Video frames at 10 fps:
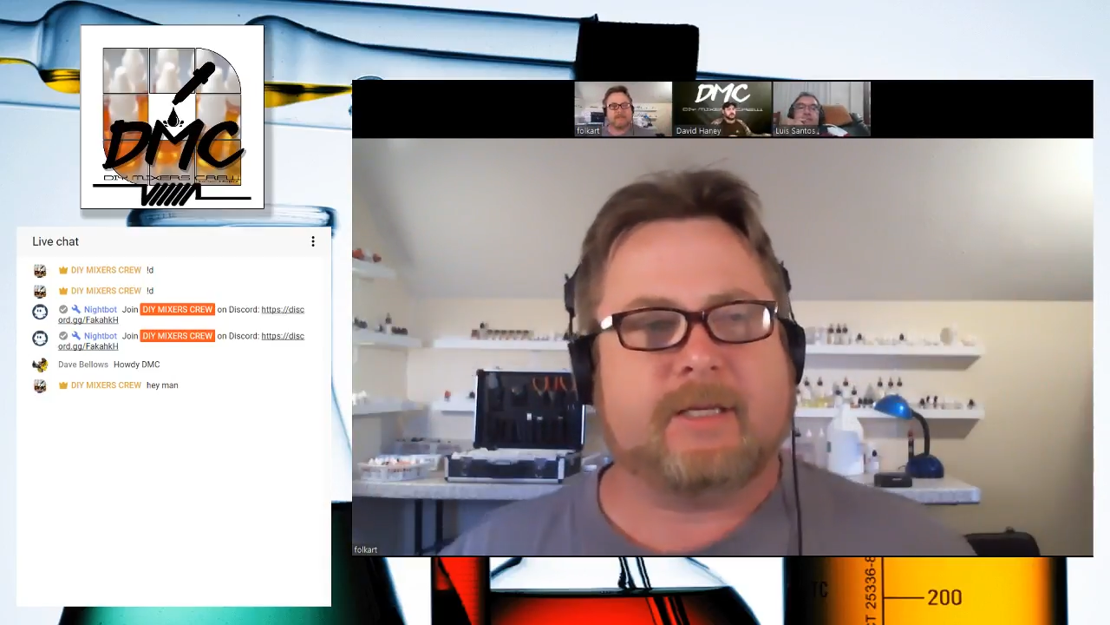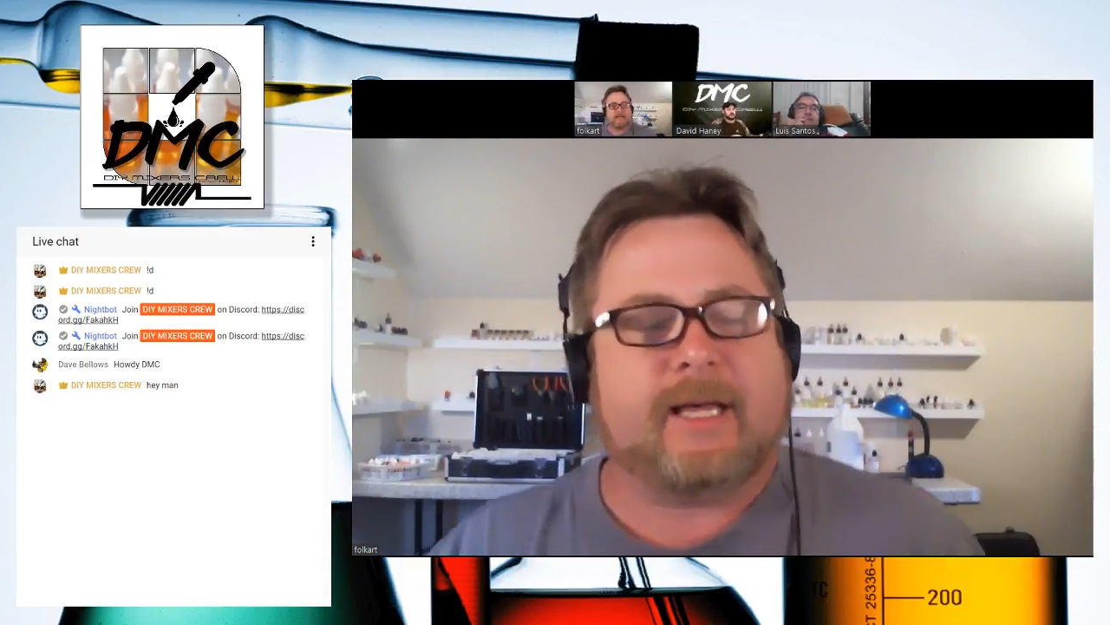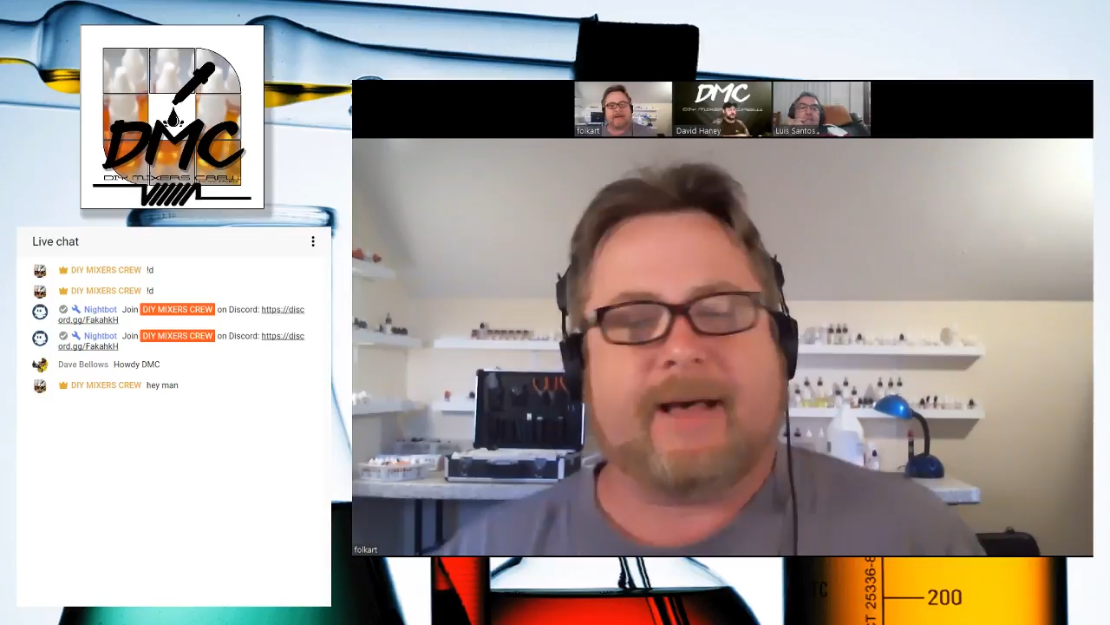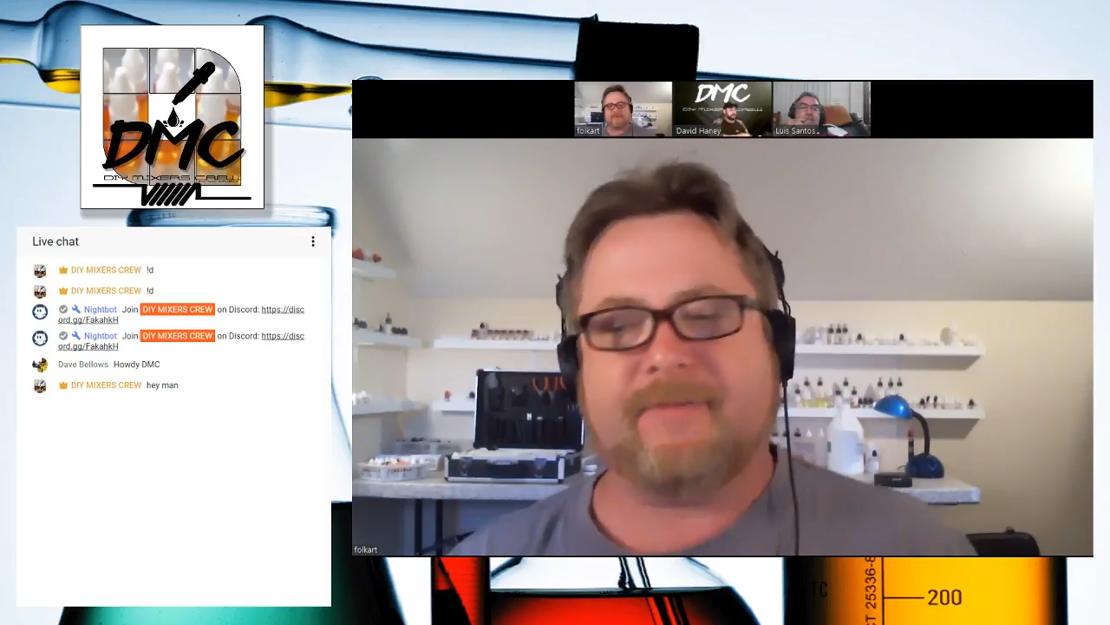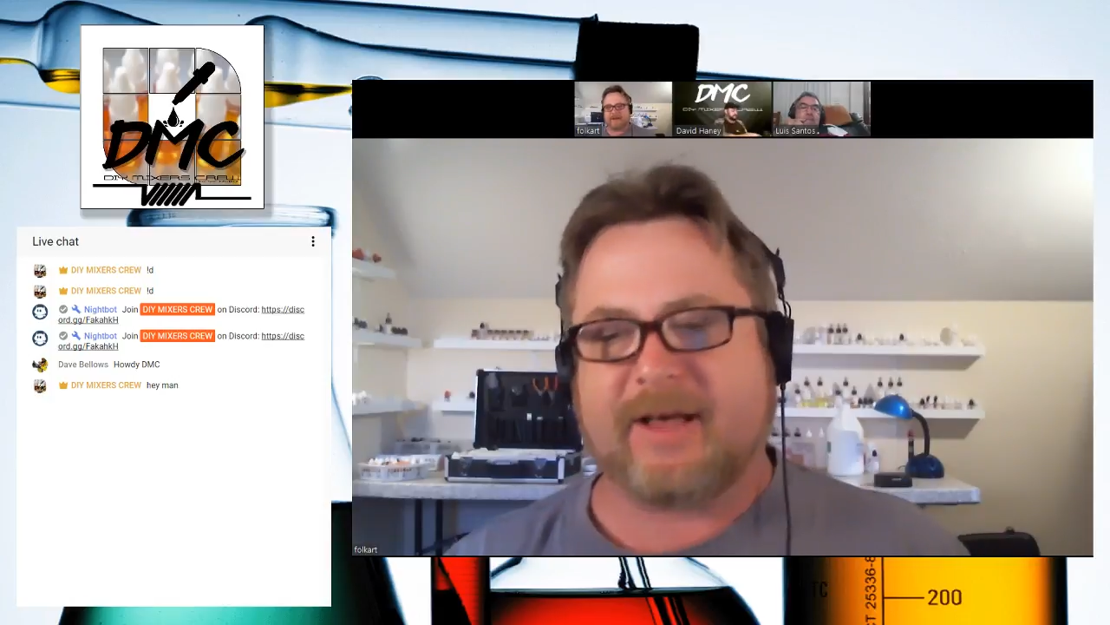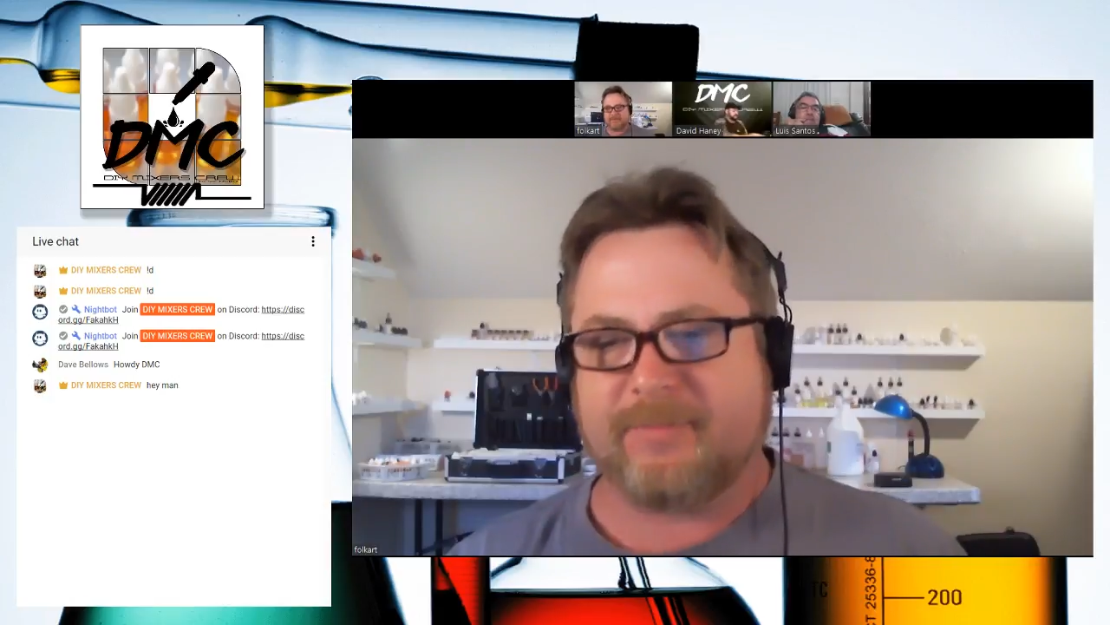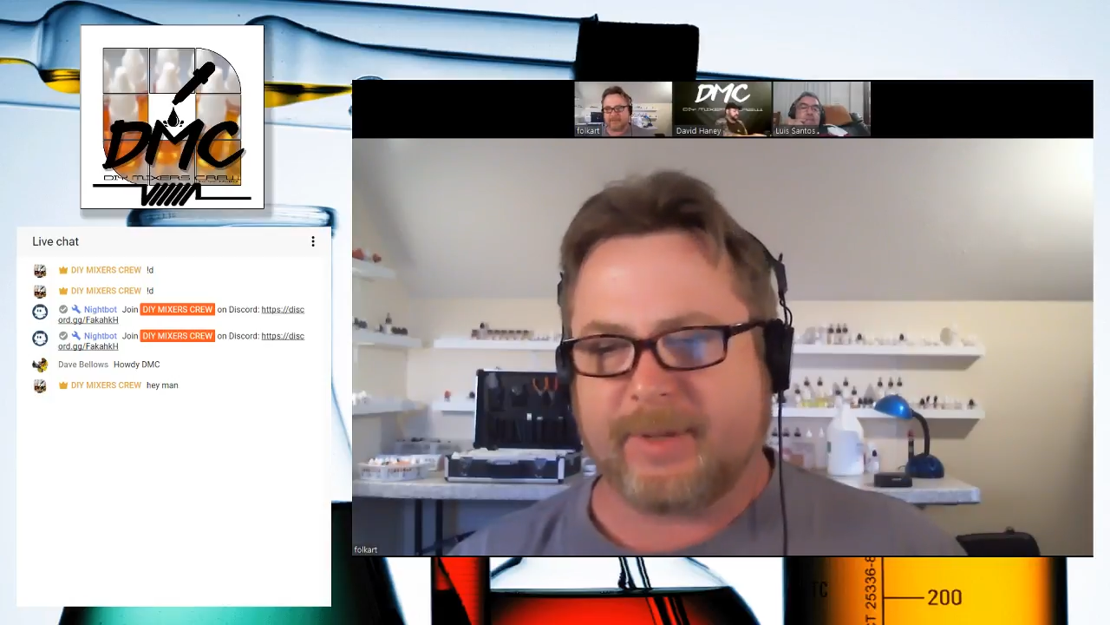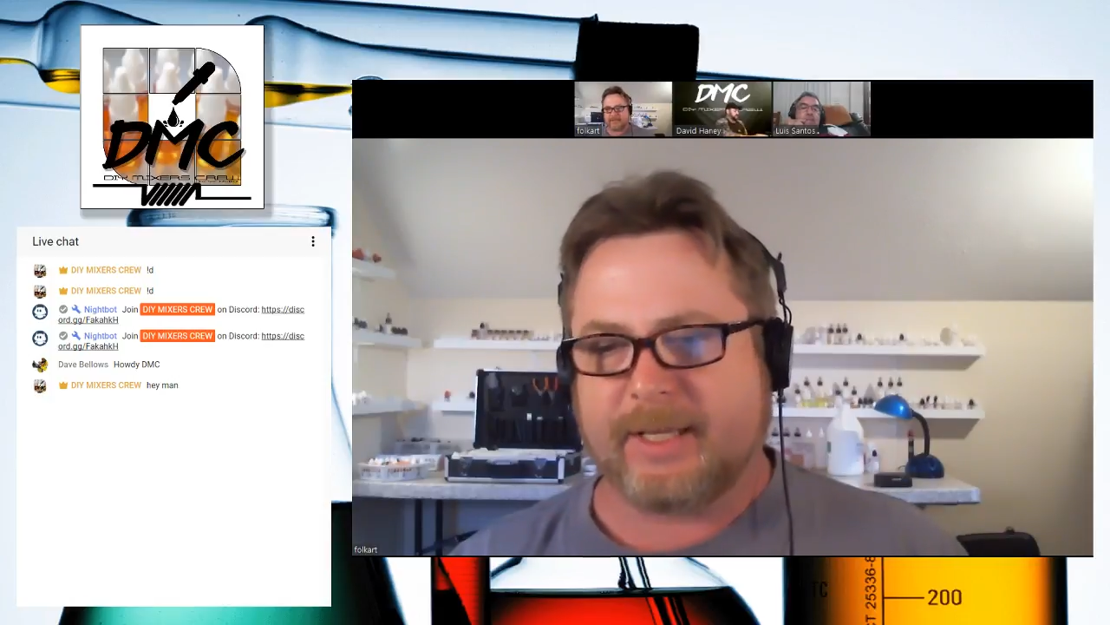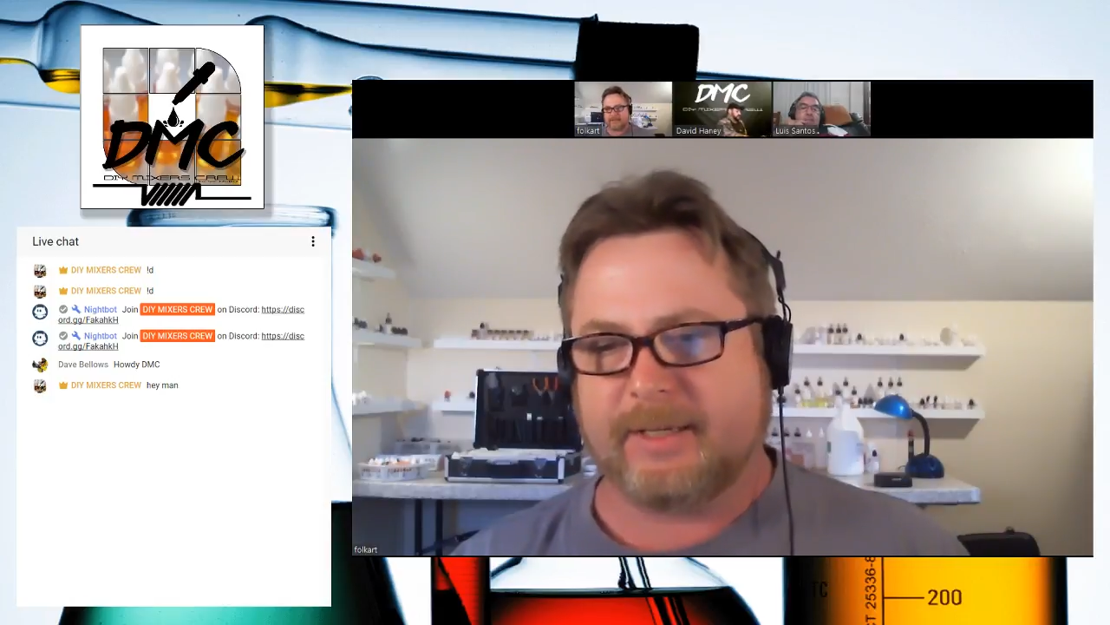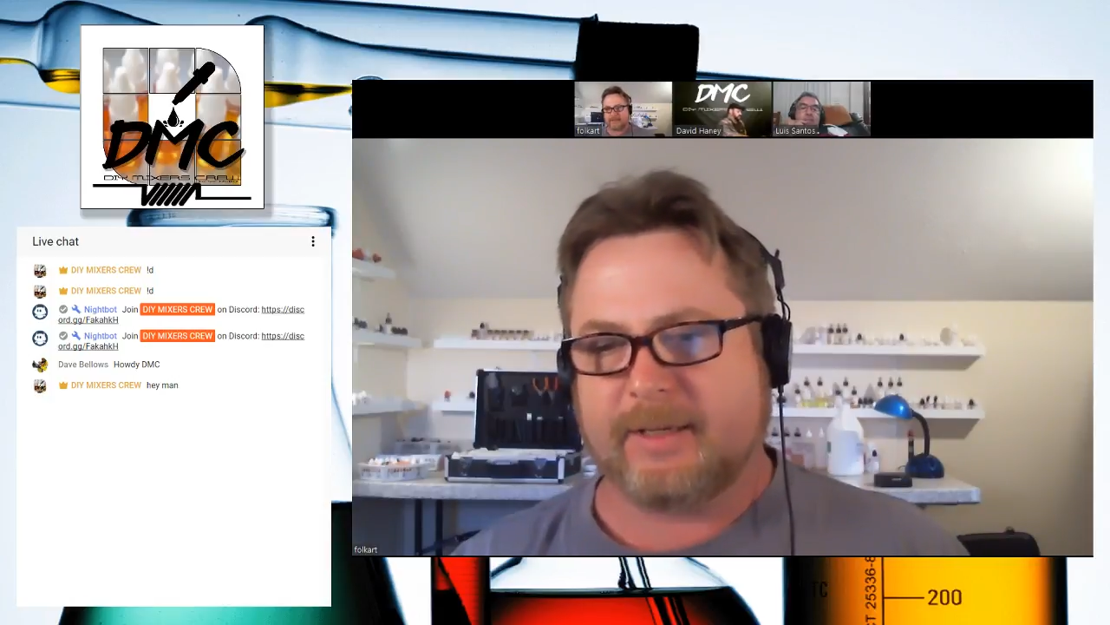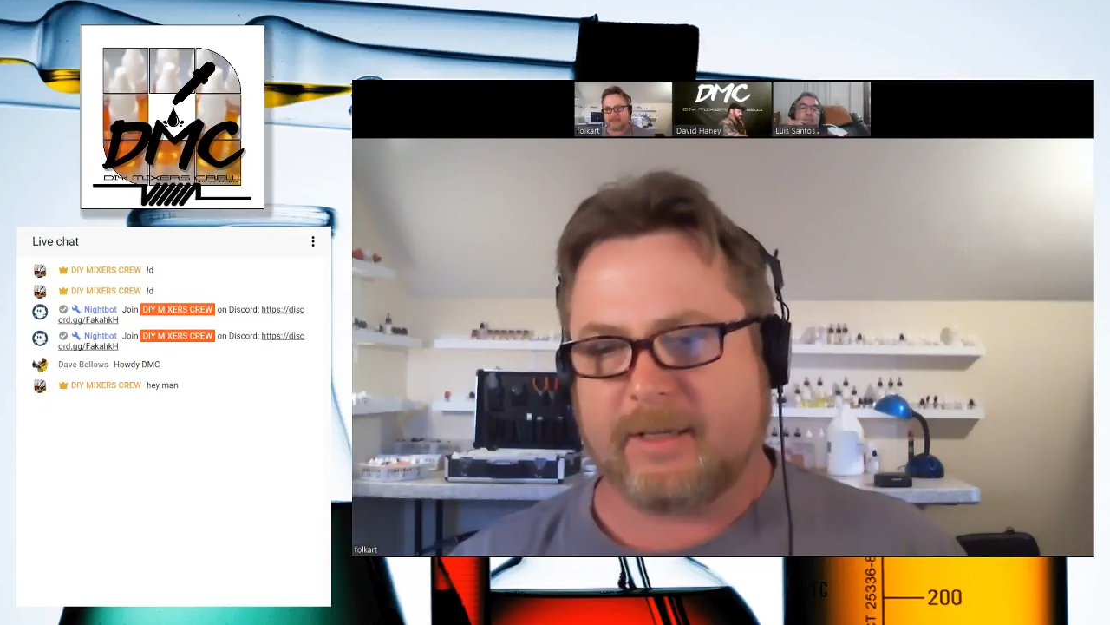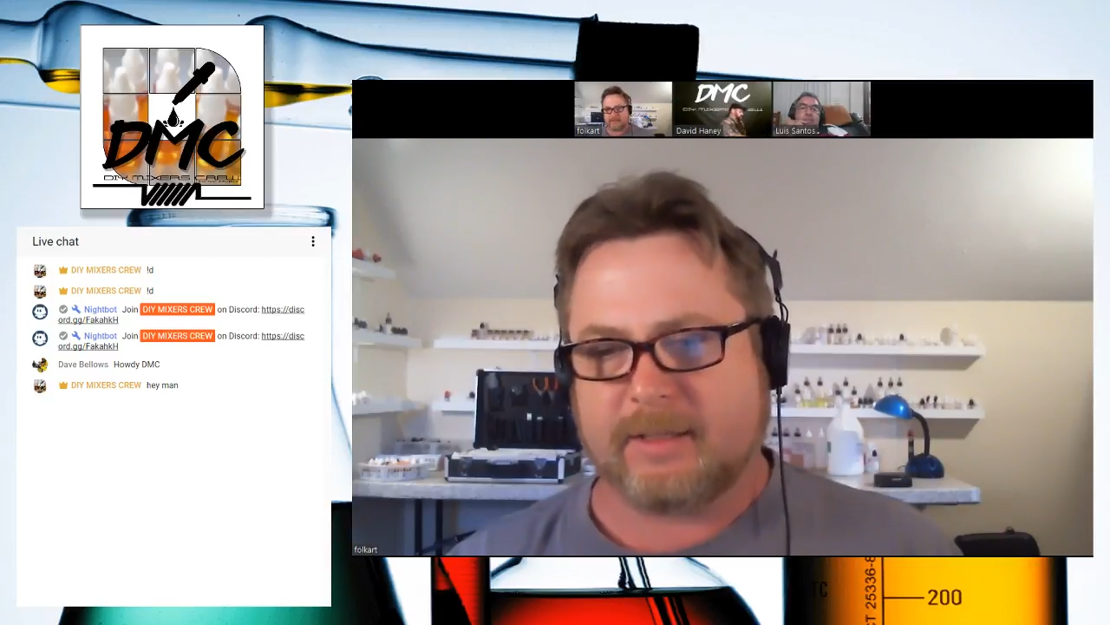I've been